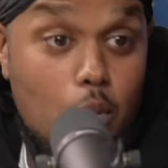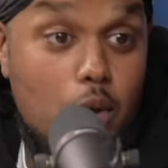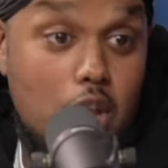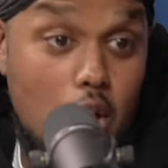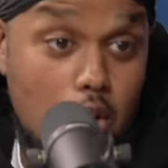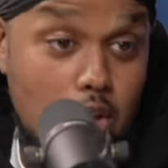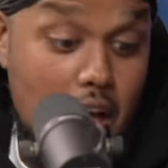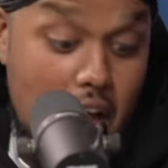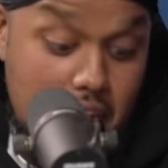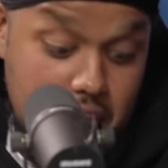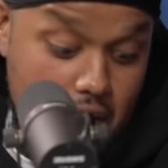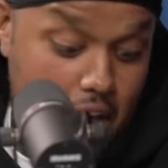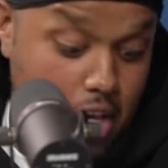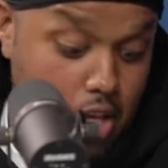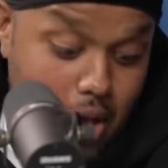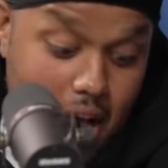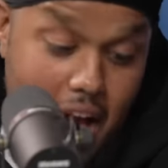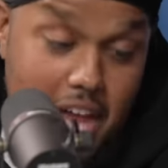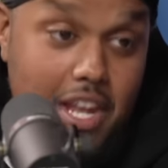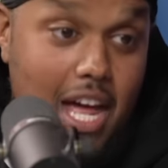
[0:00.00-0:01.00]
know we know you had a
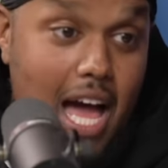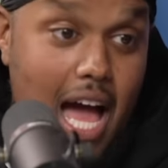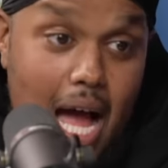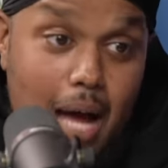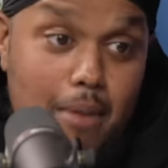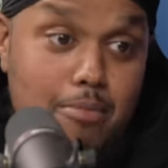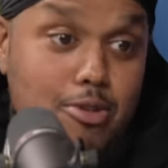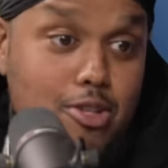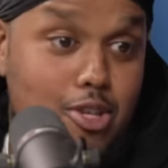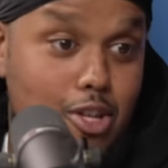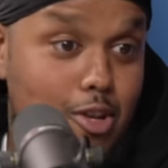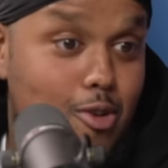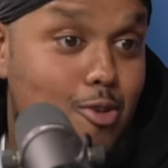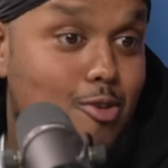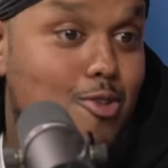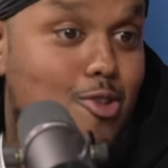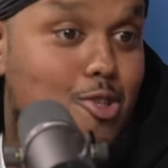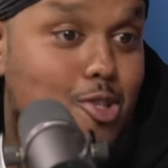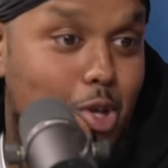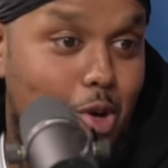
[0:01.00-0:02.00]
you had an
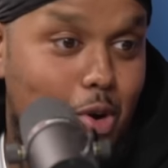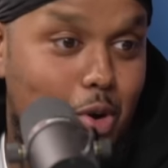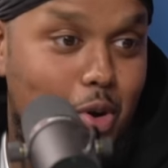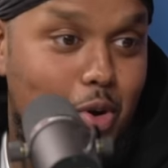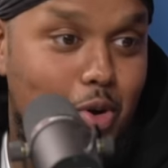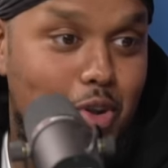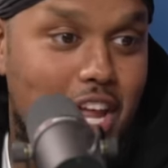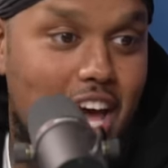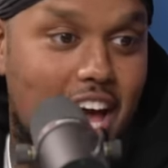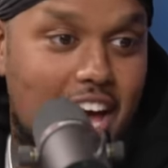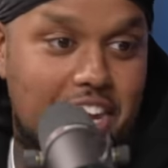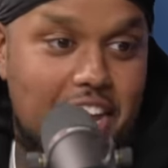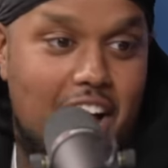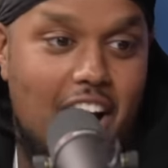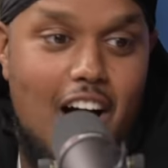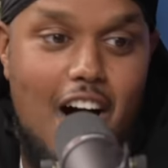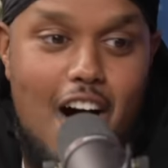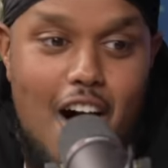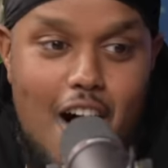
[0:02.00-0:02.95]
absolute jawn and a